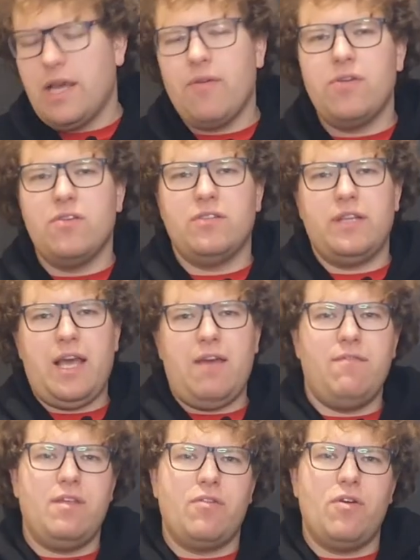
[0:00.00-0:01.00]
they will usually
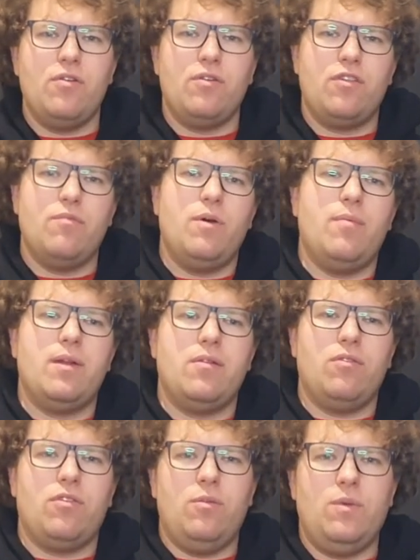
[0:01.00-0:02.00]
have their own thermometer
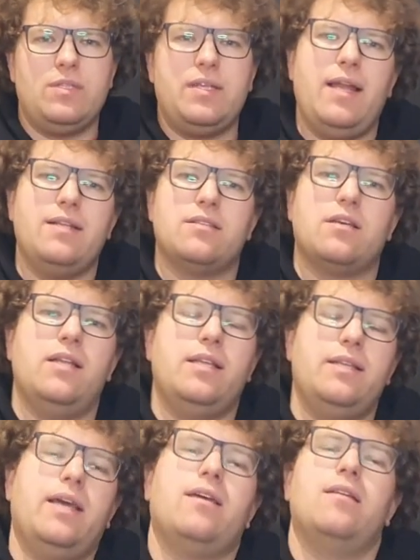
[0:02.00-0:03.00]
or thermostat inside
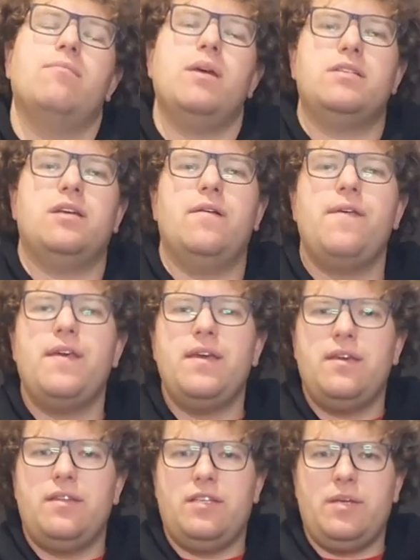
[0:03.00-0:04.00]
there that can measure
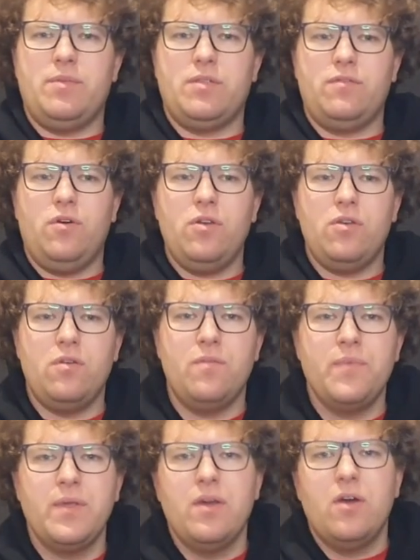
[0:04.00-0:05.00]
the temperature for you.
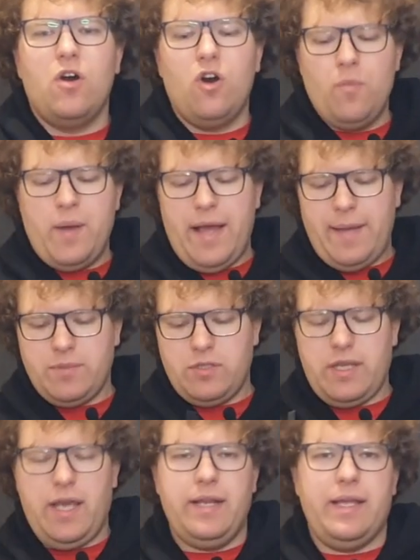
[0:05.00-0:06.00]
Or perhaps
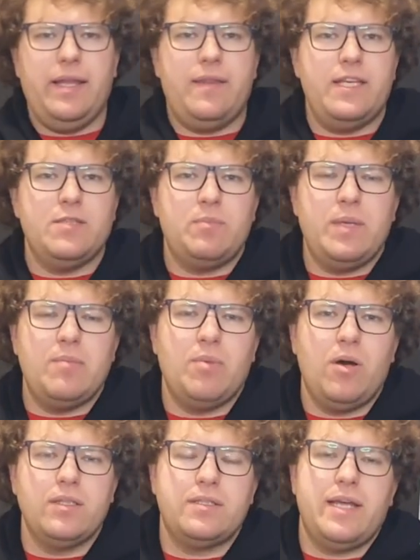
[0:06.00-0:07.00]
you can get these big
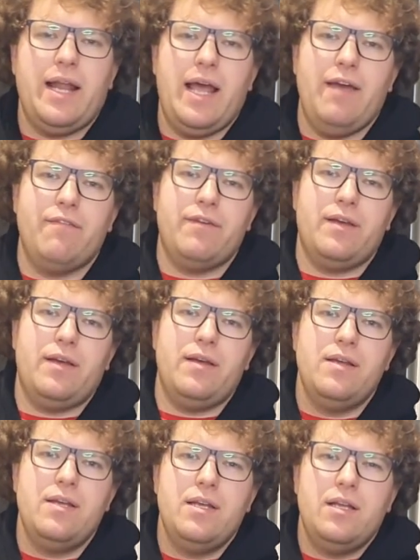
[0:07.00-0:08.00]
pots that have
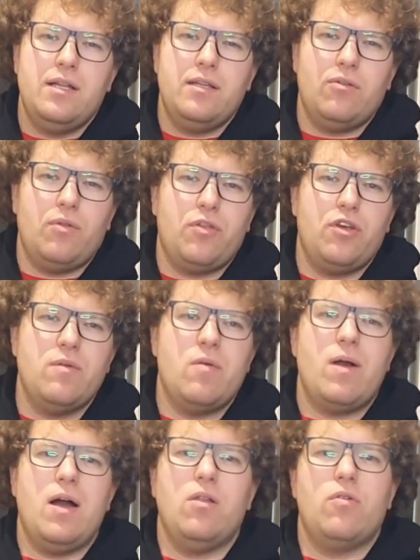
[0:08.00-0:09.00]
a little
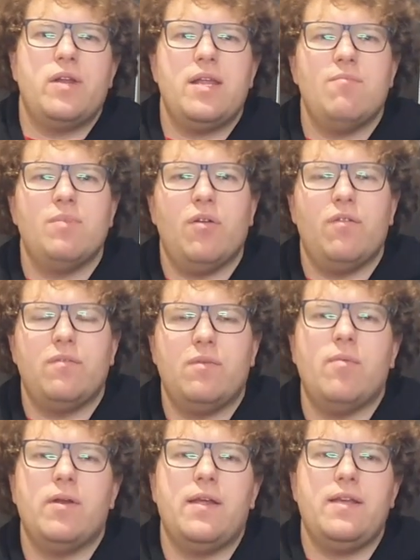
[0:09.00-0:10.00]
thermowell or an inbuilt
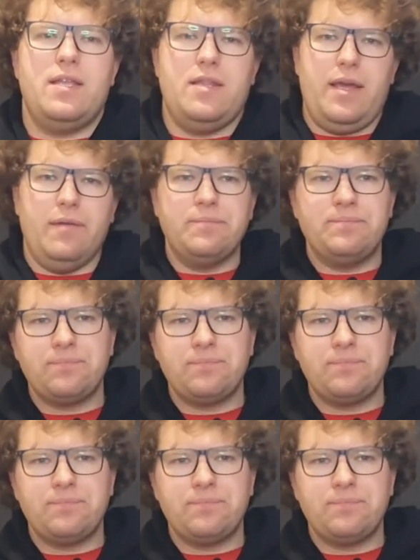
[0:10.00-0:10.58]
thermometer in there.